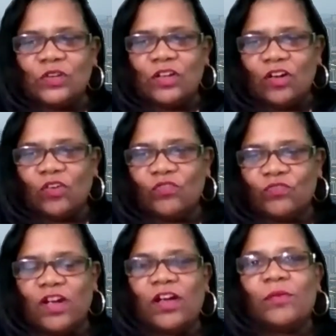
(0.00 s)
you go
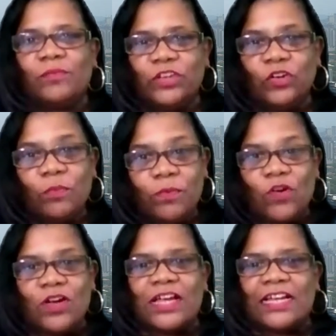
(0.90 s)
from your
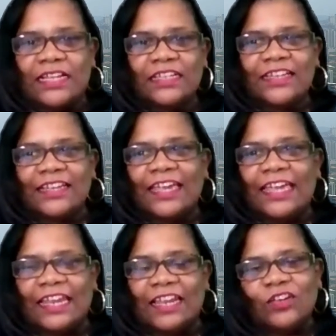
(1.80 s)
book,
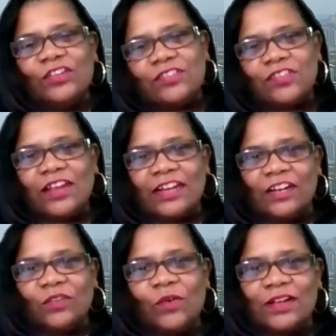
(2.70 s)
and I know you started
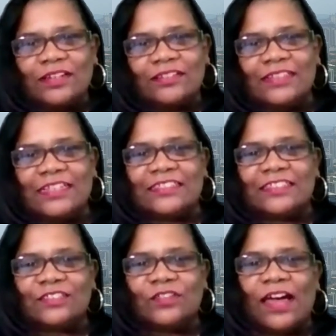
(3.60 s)
an
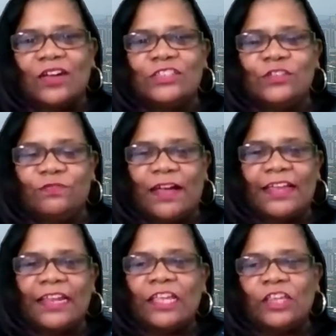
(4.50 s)
organization, so how did you
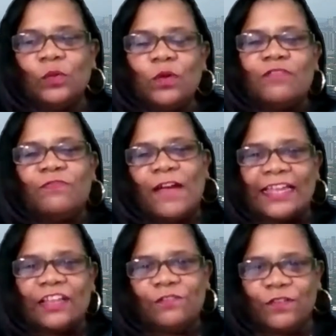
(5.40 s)
find, you were
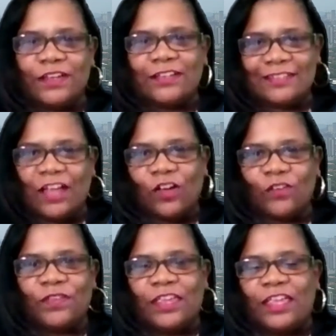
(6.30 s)
fighting for
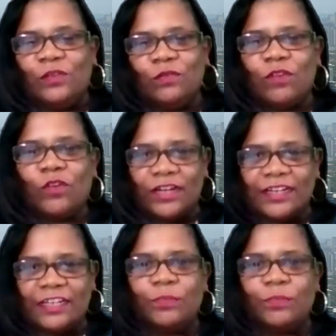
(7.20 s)
yourself and you wrote a